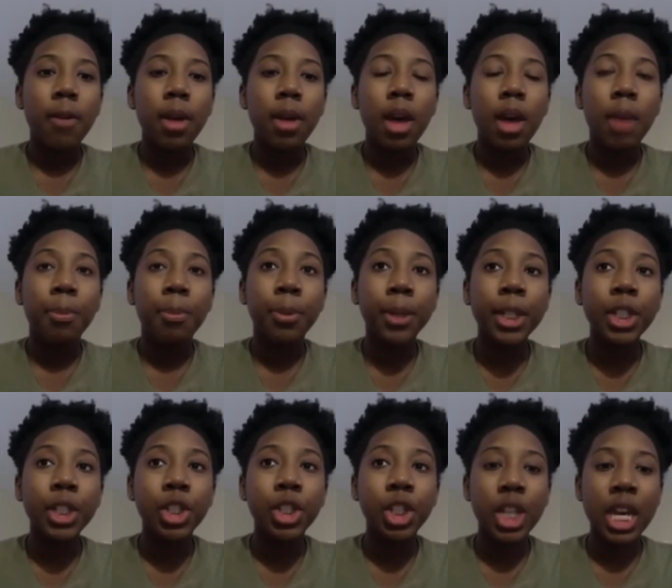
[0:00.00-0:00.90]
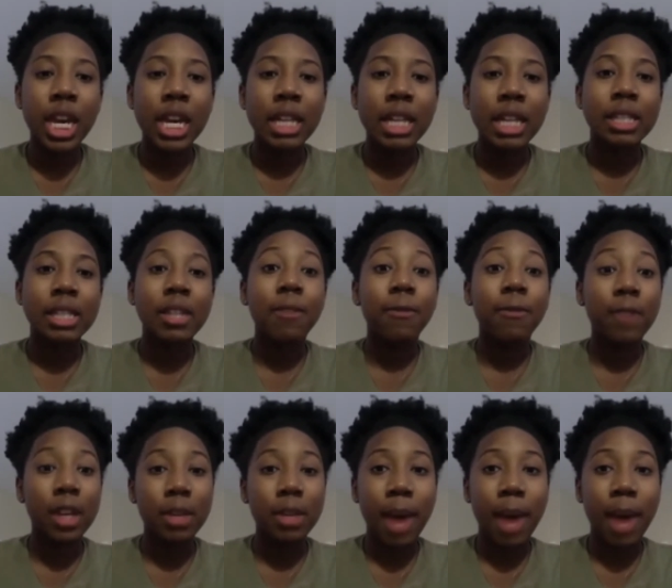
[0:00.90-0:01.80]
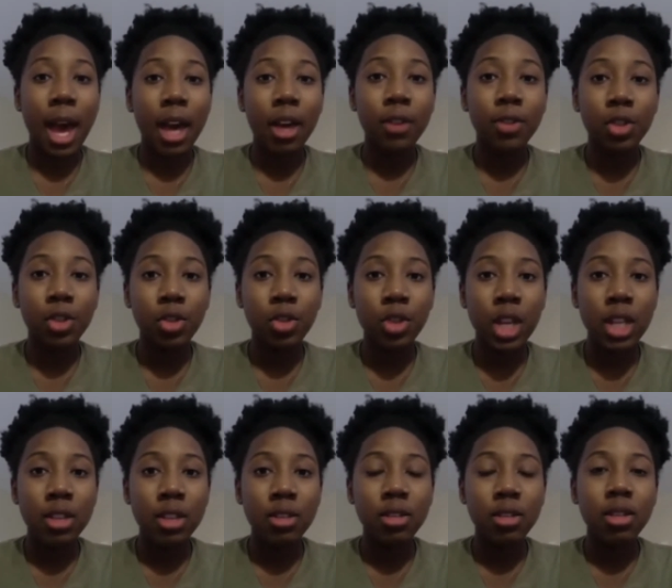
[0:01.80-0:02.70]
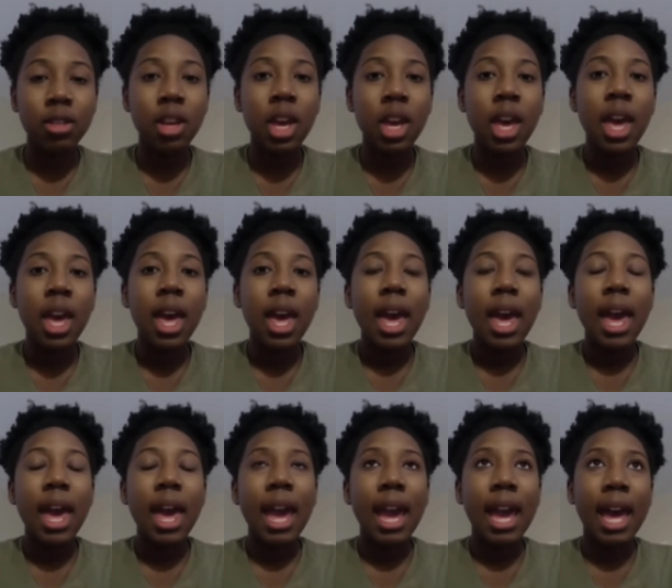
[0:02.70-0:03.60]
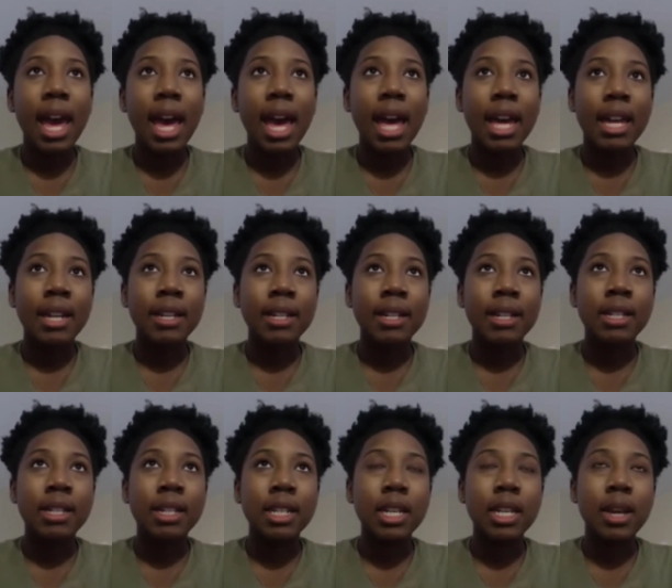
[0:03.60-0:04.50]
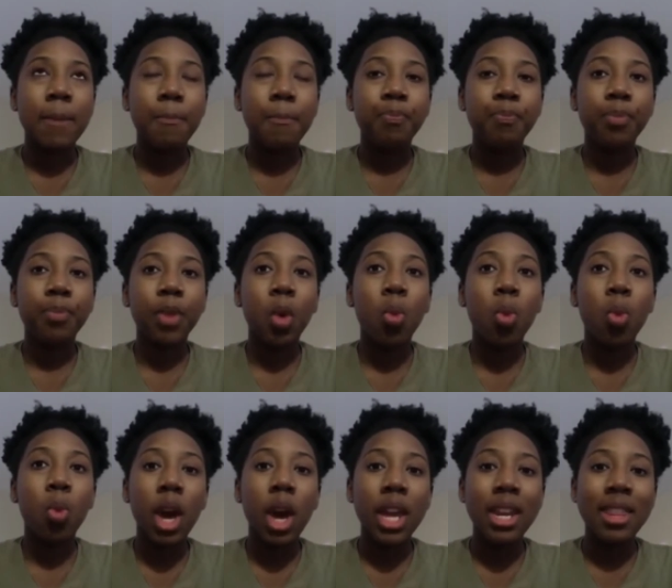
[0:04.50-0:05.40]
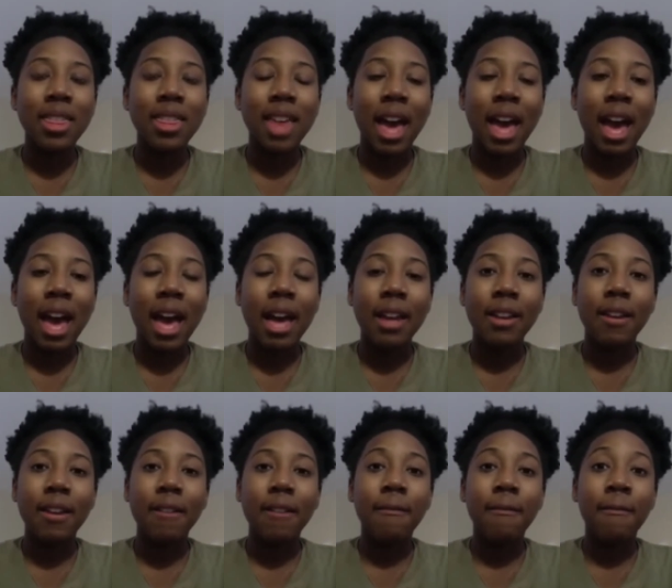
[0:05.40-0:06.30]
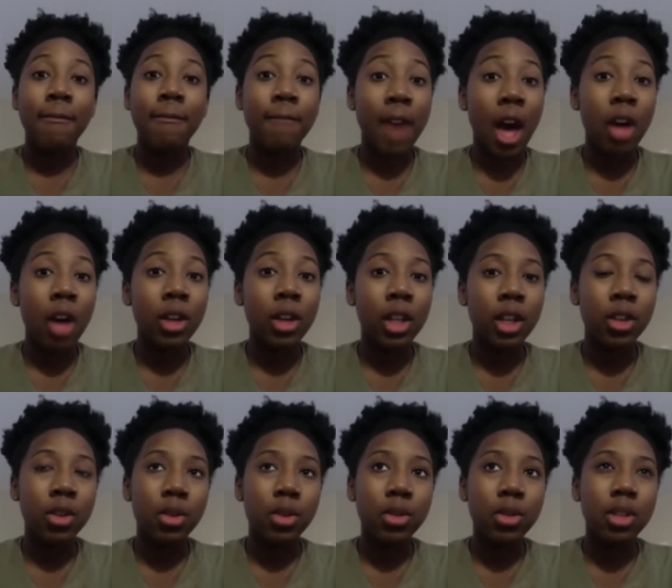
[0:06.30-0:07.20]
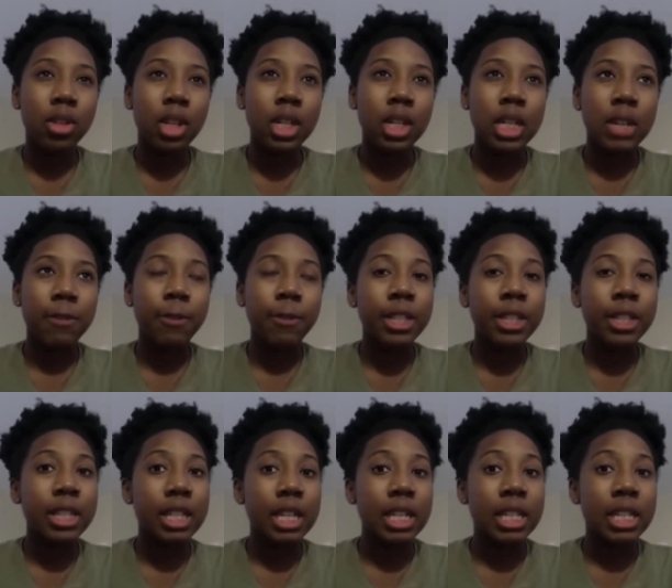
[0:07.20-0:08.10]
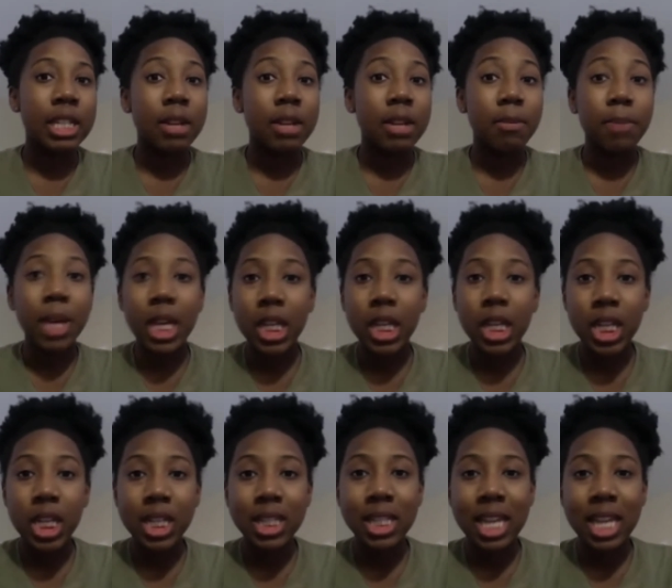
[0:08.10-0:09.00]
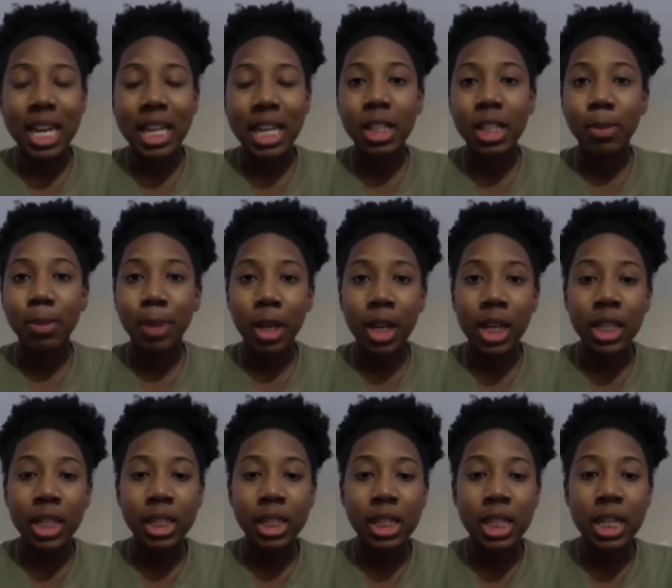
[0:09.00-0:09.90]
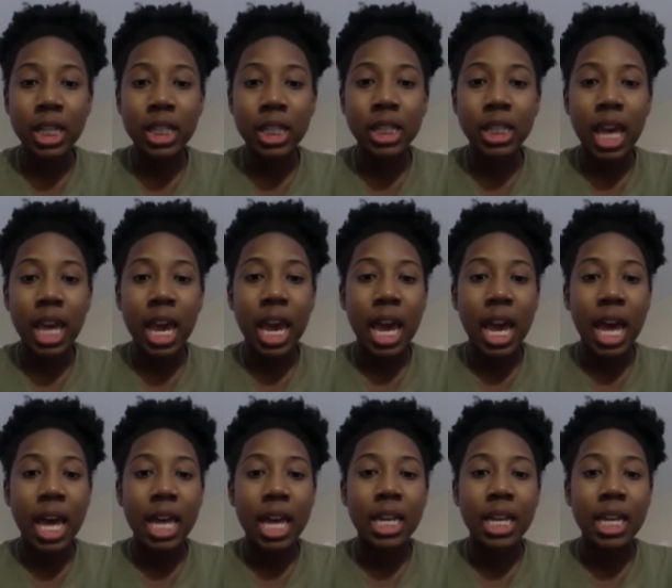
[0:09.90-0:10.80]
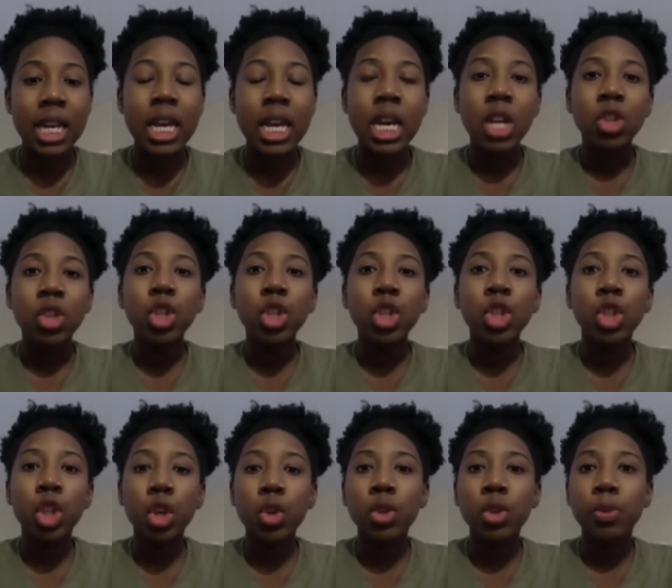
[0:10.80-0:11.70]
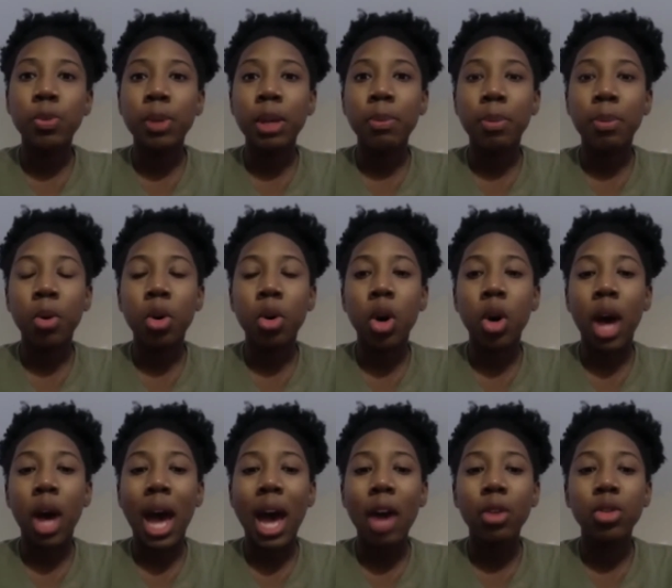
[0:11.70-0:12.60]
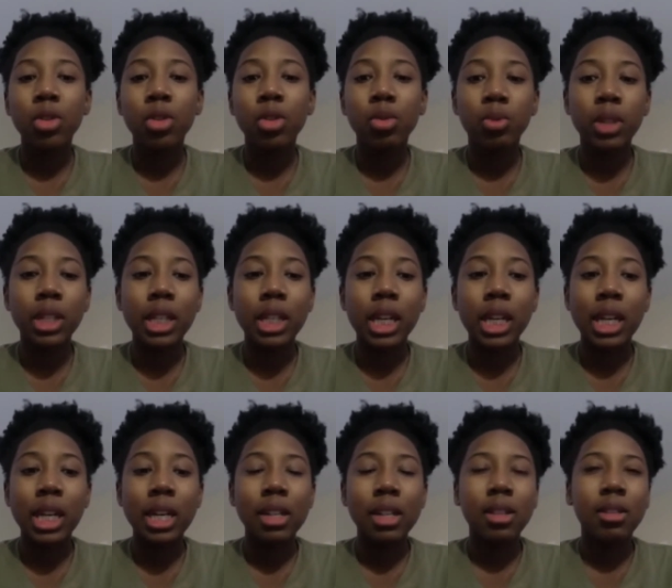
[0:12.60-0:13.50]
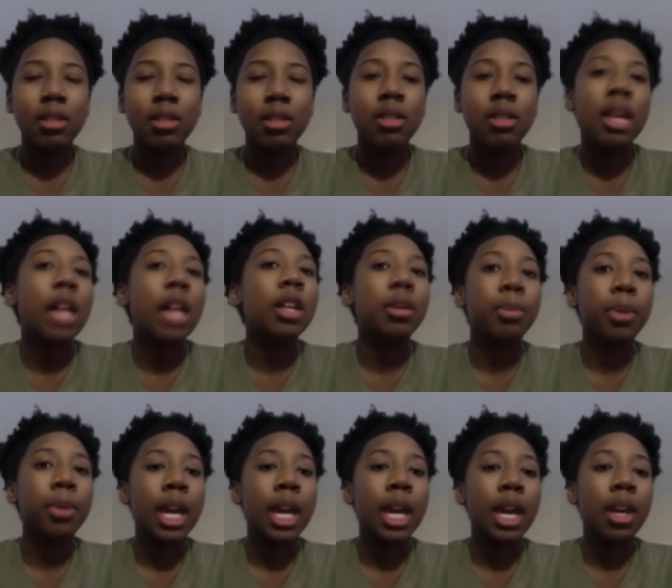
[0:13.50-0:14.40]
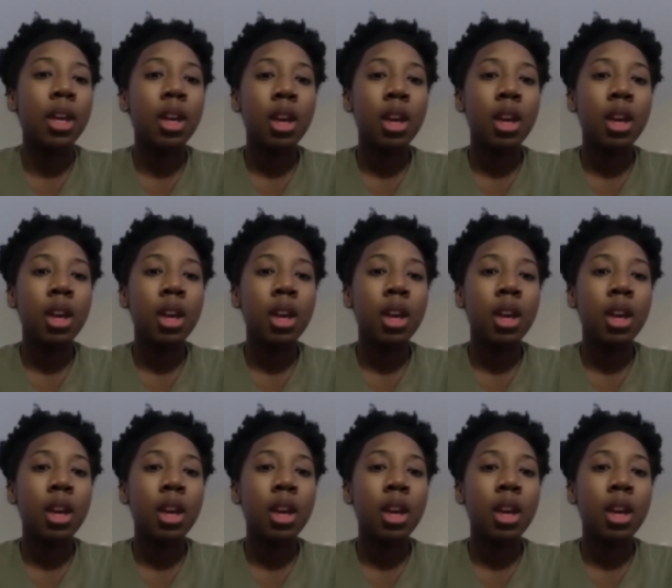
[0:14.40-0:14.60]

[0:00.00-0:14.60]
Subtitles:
appreciates the feedback of students, and one that values the differences in opinions and experiences and just shows people how to really celebrate